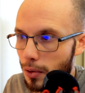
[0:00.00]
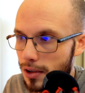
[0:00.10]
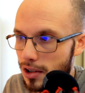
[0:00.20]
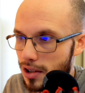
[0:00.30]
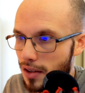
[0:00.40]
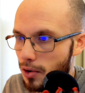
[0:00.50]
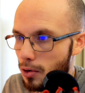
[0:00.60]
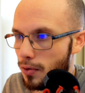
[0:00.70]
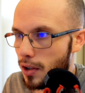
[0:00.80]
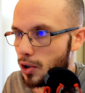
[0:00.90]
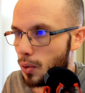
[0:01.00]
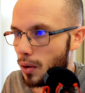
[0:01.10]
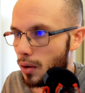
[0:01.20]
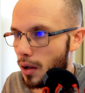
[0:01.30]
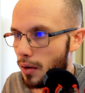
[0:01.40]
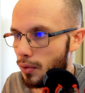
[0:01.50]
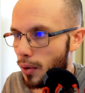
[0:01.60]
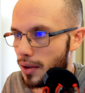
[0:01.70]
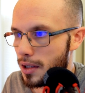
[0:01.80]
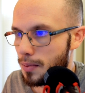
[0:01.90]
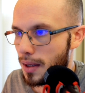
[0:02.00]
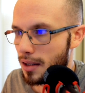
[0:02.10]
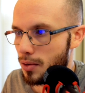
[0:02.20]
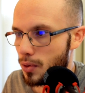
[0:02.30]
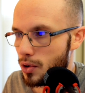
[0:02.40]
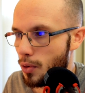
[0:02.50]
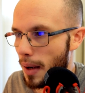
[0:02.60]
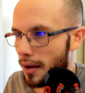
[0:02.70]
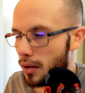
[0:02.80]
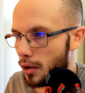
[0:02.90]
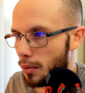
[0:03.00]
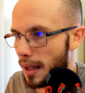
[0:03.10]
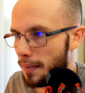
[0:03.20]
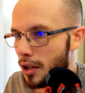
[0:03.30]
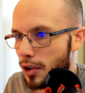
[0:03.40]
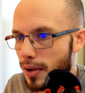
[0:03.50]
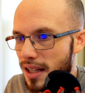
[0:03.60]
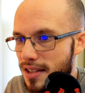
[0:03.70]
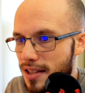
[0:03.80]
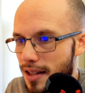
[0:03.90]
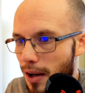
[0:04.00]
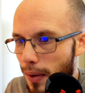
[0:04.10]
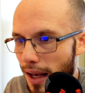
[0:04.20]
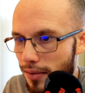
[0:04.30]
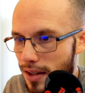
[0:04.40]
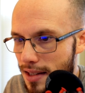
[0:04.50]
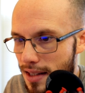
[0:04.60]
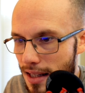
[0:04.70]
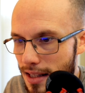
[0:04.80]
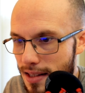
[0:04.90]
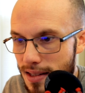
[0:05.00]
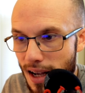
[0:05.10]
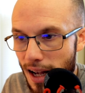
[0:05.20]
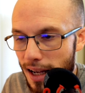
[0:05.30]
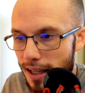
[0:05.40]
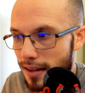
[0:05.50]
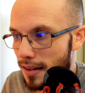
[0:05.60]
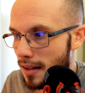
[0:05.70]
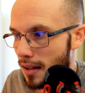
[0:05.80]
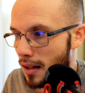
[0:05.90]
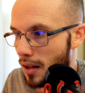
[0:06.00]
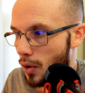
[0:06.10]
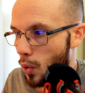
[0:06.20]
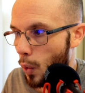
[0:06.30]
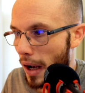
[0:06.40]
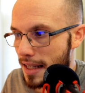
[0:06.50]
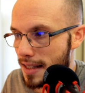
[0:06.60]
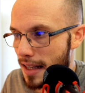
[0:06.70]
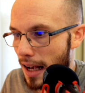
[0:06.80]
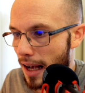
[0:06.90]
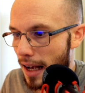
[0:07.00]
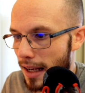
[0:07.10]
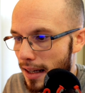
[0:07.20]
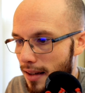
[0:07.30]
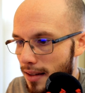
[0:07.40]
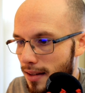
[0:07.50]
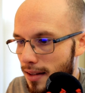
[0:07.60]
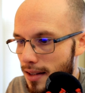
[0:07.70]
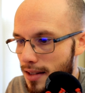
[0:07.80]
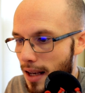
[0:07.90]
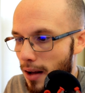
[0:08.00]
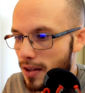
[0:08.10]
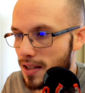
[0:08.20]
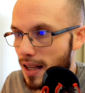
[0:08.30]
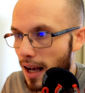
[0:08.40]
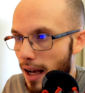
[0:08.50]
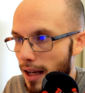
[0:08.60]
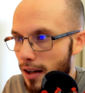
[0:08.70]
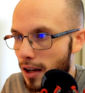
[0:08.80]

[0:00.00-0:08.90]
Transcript: we'll just give you a visual of what this means. We'll zoom out a little bit. You can see that we have this east side, west side, south side,